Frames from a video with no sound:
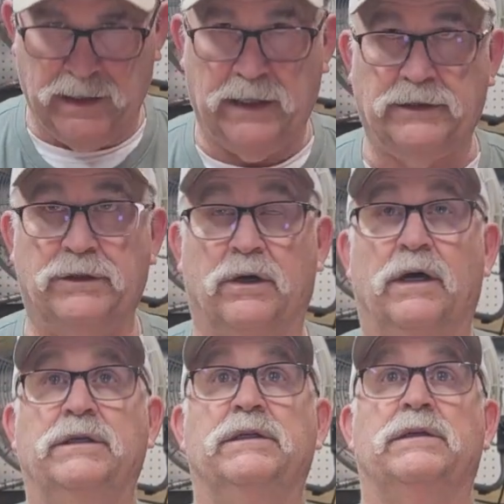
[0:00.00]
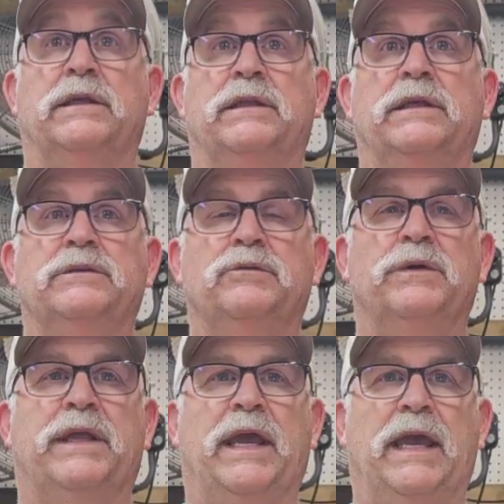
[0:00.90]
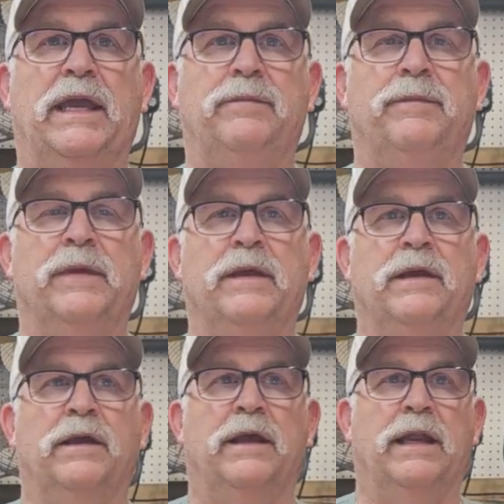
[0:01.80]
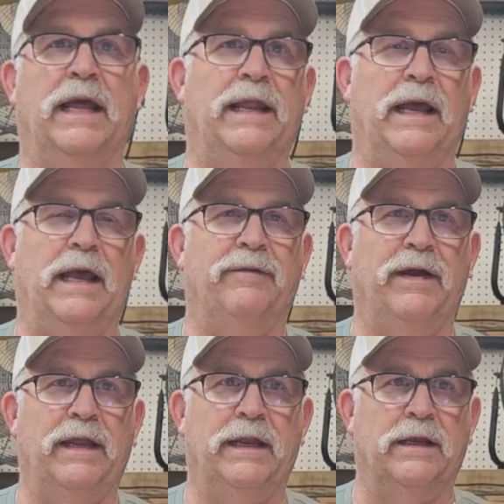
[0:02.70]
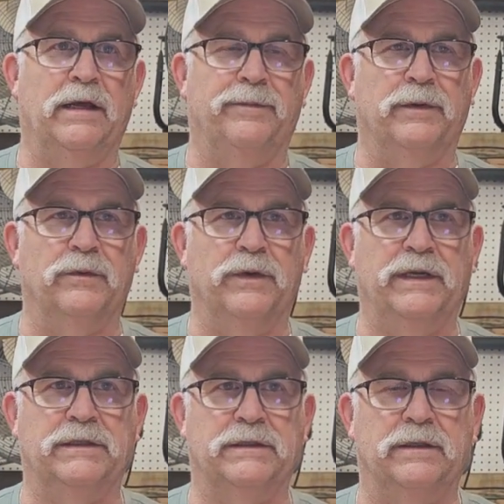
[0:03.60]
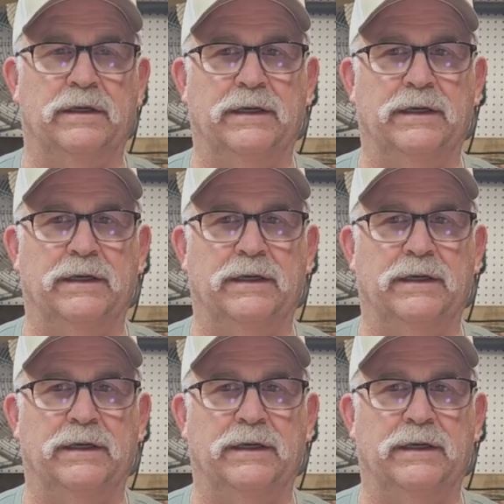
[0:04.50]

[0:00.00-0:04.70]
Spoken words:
It charges. This one came, and I've had it a couple of weeks.